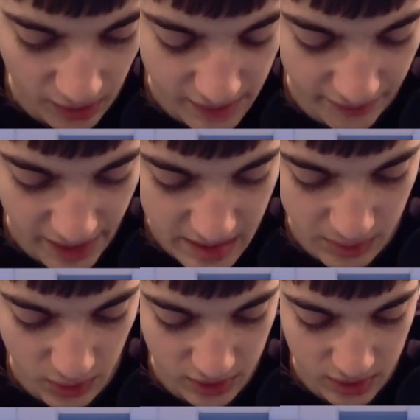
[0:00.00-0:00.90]
if I
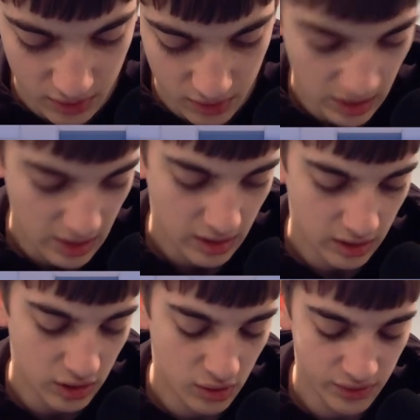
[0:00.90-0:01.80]
am going to
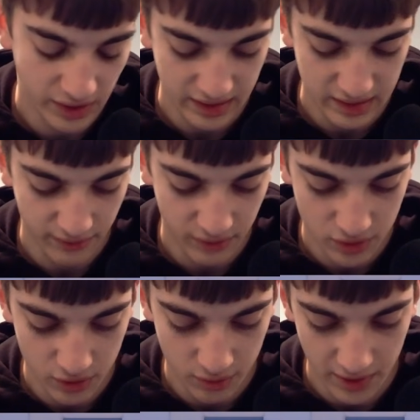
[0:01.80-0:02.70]
use like a different
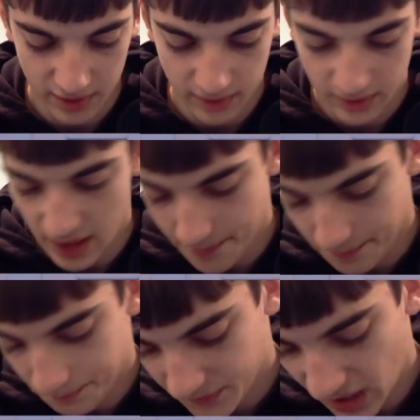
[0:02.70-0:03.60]
troop other than that.
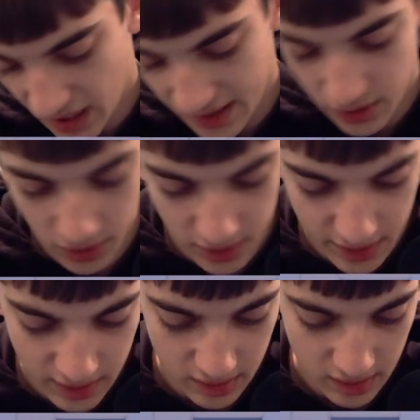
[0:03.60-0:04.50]
I
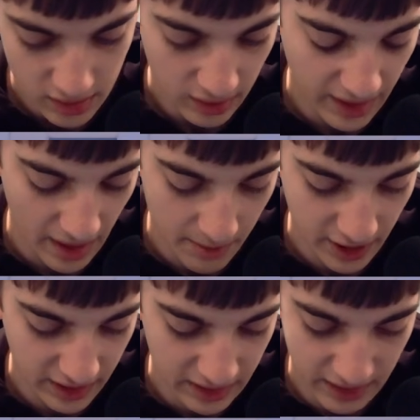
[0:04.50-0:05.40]
could. Okay, I'm
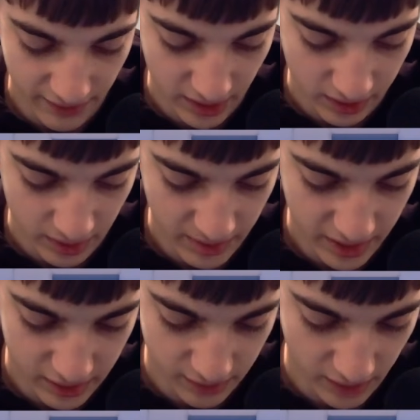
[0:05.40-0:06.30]
not going to get a Valkyrie
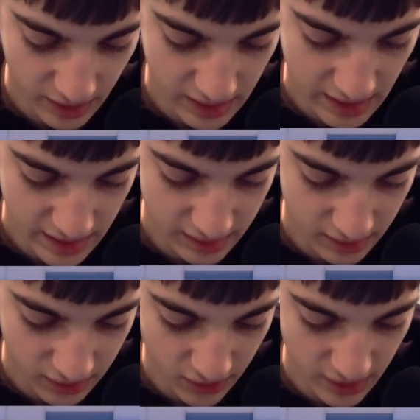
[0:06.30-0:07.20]
because of what he has
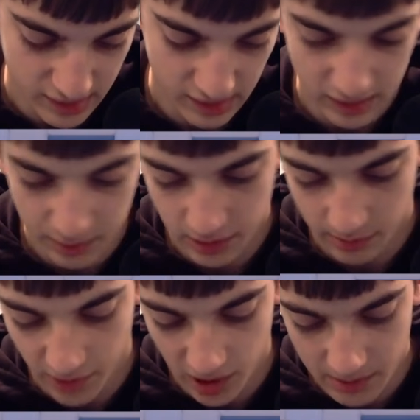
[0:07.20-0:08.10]
is crazy. Let's put the
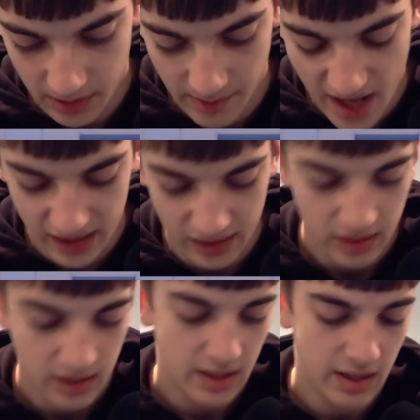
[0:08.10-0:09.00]
Barb in the back,
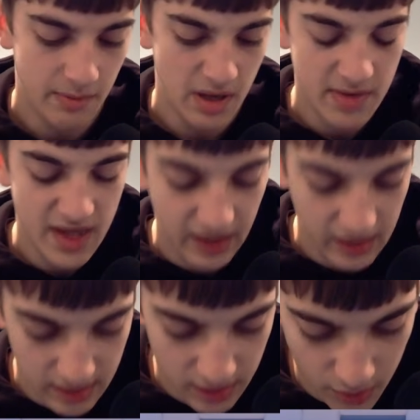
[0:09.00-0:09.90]
and maybe that
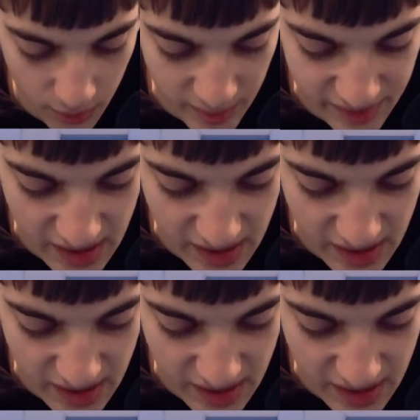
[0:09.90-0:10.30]
can deal with the